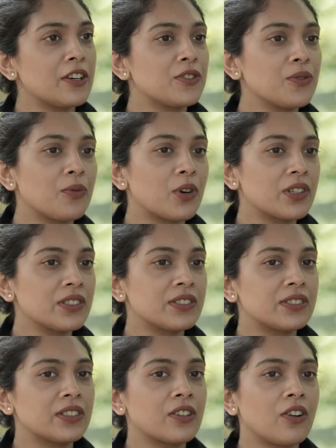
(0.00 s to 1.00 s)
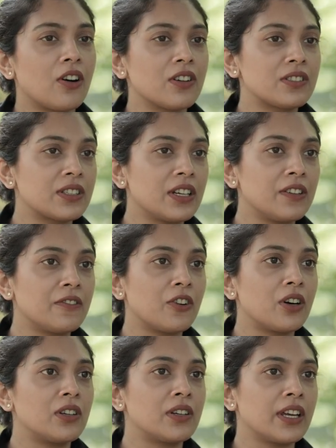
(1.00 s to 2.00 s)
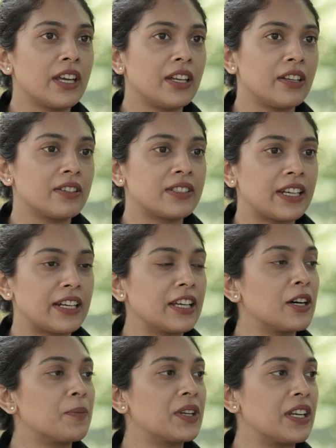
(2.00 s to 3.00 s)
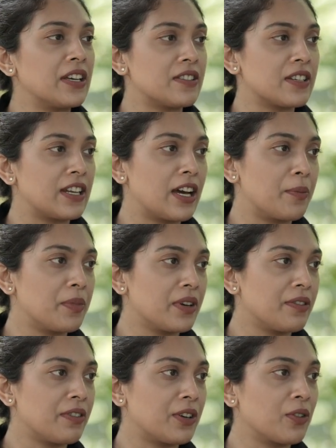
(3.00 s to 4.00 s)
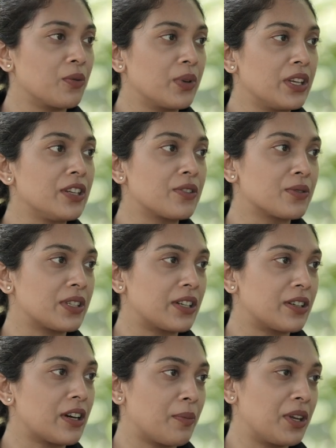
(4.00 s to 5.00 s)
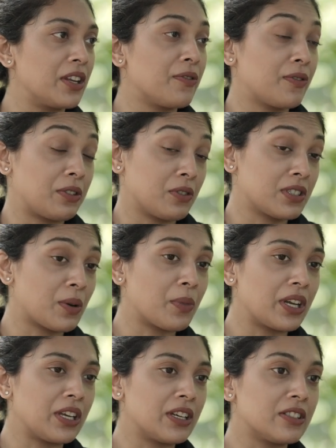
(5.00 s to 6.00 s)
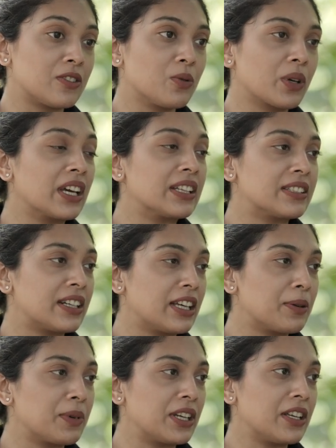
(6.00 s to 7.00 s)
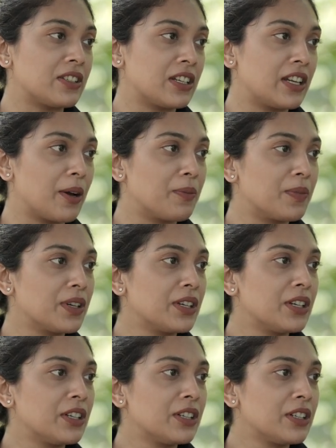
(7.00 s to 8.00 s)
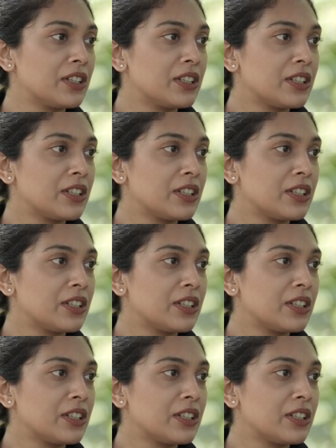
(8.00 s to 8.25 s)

So what is the cost involved in setting up a nature lab? If at all we need to set, I mean, if at all somebody is looking at setting up a nature lab. Yeah,